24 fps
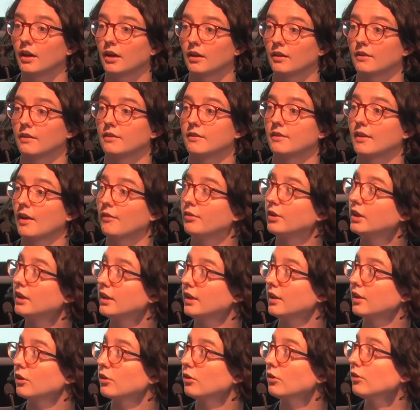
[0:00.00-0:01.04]
7
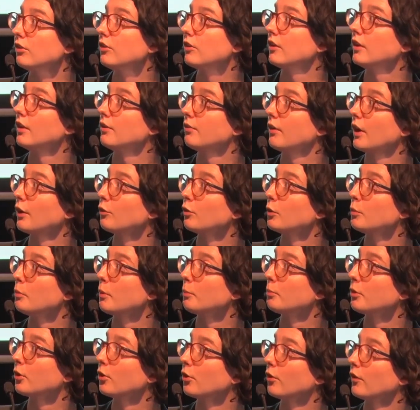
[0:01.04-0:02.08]
years, if I
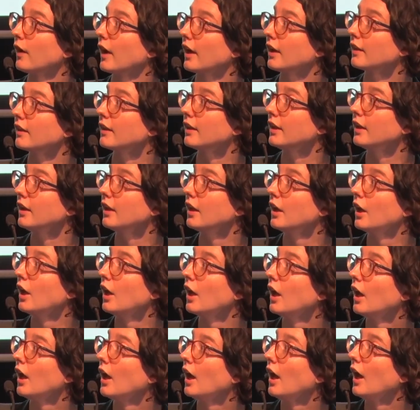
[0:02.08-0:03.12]
remember correctly,
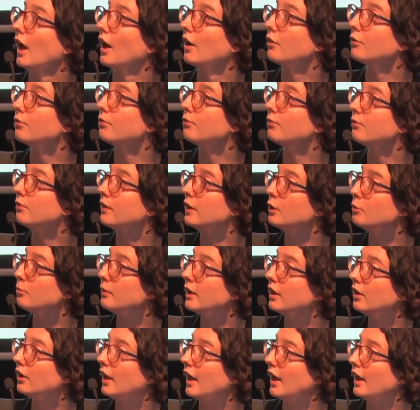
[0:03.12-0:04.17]

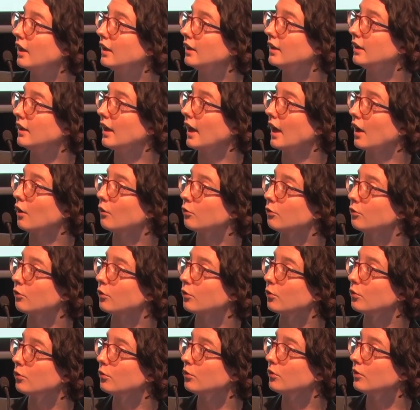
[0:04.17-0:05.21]
female-headed
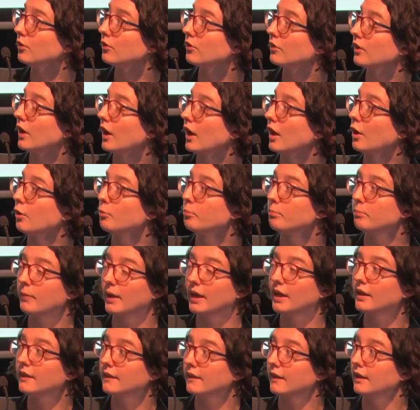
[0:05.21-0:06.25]
households,
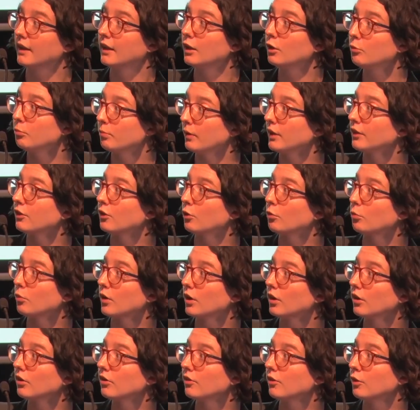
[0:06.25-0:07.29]
mainly, but there
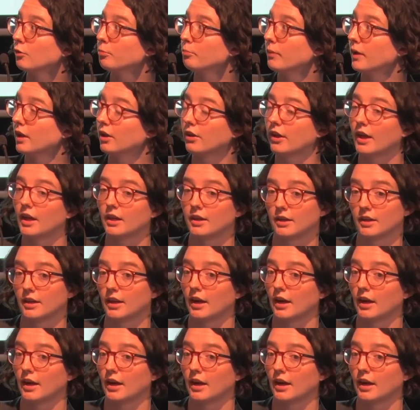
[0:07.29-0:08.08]
were some male-headed